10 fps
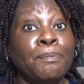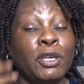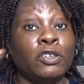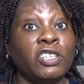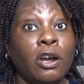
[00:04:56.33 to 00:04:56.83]

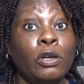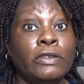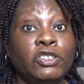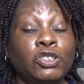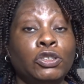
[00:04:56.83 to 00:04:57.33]
because the whole
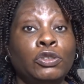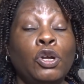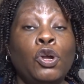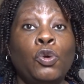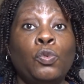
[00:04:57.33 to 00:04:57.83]
of June
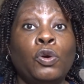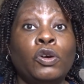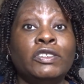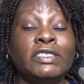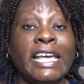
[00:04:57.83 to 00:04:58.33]

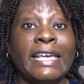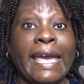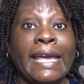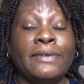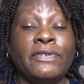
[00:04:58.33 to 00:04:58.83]
was, they
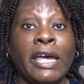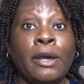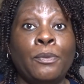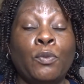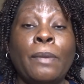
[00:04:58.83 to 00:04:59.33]
gave
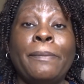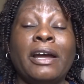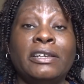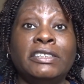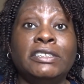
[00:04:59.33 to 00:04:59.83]

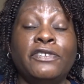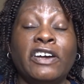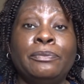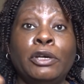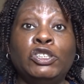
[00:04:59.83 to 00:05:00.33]

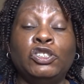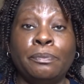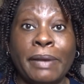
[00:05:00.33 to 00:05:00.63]
£1.95 postage and